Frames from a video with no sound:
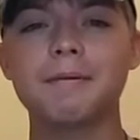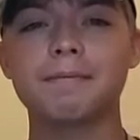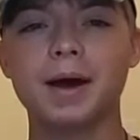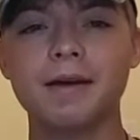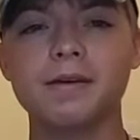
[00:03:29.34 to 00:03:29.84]

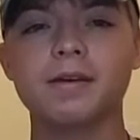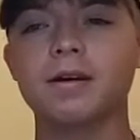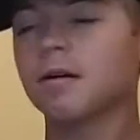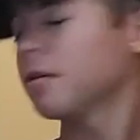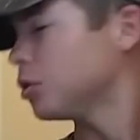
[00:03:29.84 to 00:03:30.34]
my
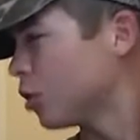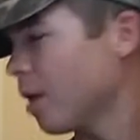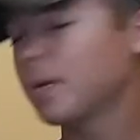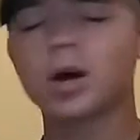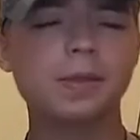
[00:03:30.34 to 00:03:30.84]

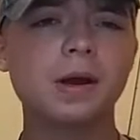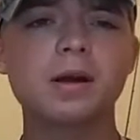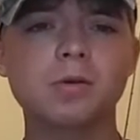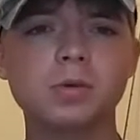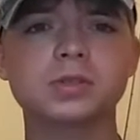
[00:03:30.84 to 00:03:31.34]
tripod
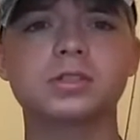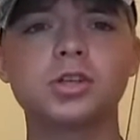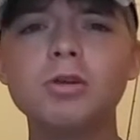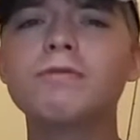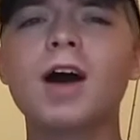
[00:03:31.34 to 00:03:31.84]
there was
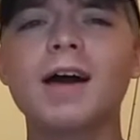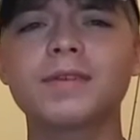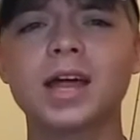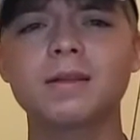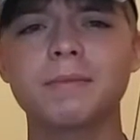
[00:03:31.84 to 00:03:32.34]
2
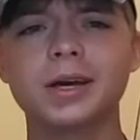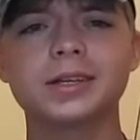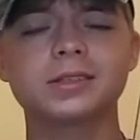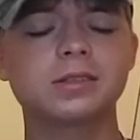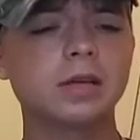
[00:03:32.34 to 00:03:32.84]
5-gallon
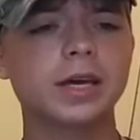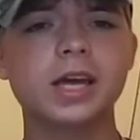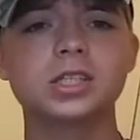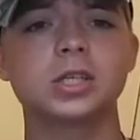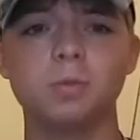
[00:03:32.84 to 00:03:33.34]
buckets,
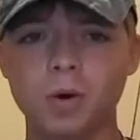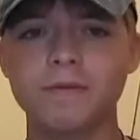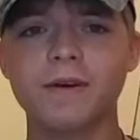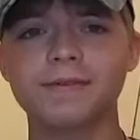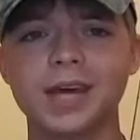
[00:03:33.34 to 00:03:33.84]
occasionally 1
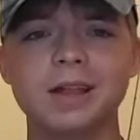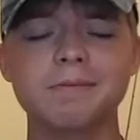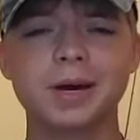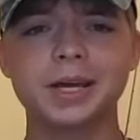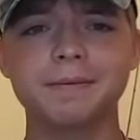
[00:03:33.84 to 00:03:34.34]
5-gallon
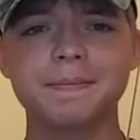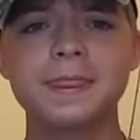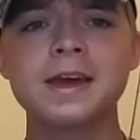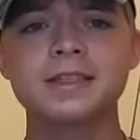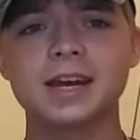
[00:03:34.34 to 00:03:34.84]
bucket
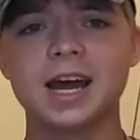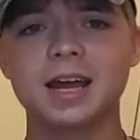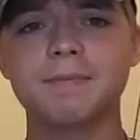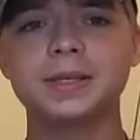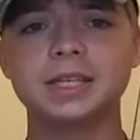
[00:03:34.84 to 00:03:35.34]
that I
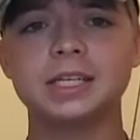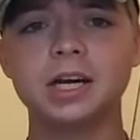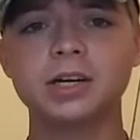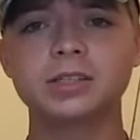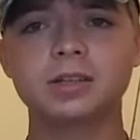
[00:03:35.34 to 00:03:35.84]
had
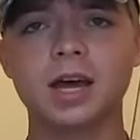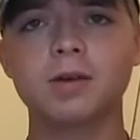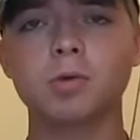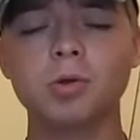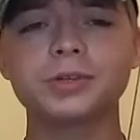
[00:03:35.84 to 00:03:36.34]
I had a
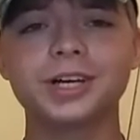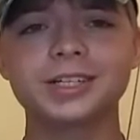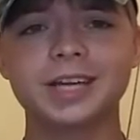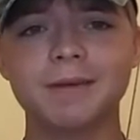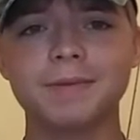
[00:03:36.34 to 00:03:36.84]
roll of
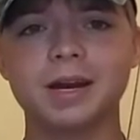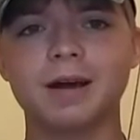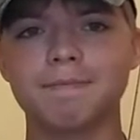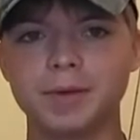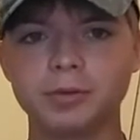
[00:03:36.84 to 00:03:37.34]
duct tape, and
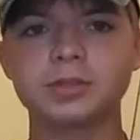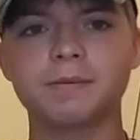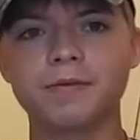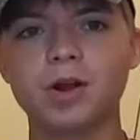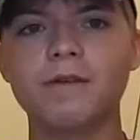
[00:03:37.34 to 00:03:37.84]
I peeled some
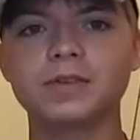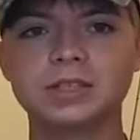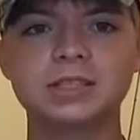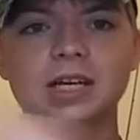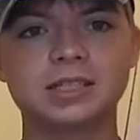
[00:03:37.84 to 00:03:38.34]
of it off and
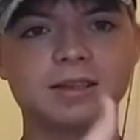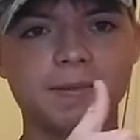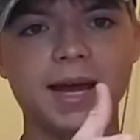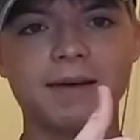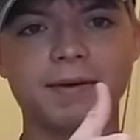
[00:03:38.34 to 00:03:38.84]
stuck it to the
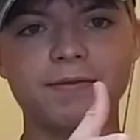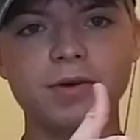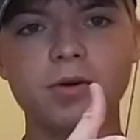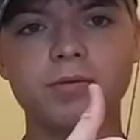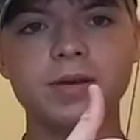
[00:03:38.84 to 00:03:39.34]
back of my
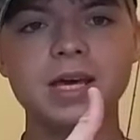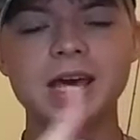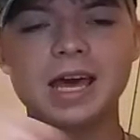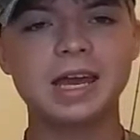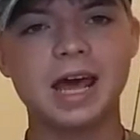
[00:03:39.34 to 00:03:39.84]
phone,
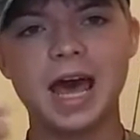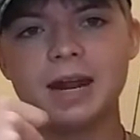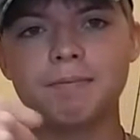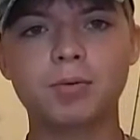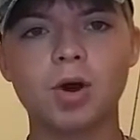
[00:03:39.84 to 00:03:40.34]
and had
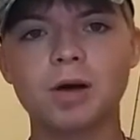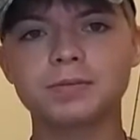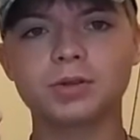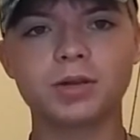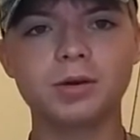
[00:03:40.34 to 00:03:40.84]
it propped
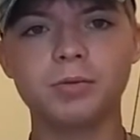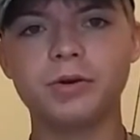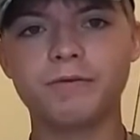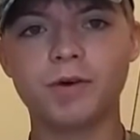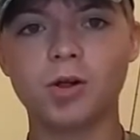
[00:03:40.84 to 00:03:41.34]
so that it
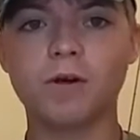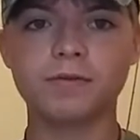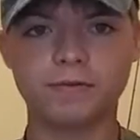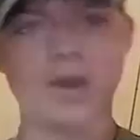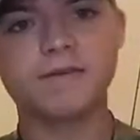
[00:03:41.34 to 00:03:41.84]
wouldn't fall
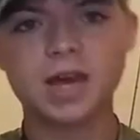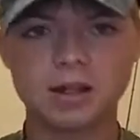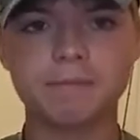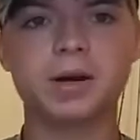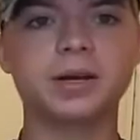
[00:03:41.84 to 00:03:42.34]
off the
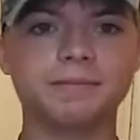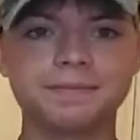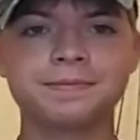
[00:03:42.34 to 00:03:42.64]
5-gallon bucket.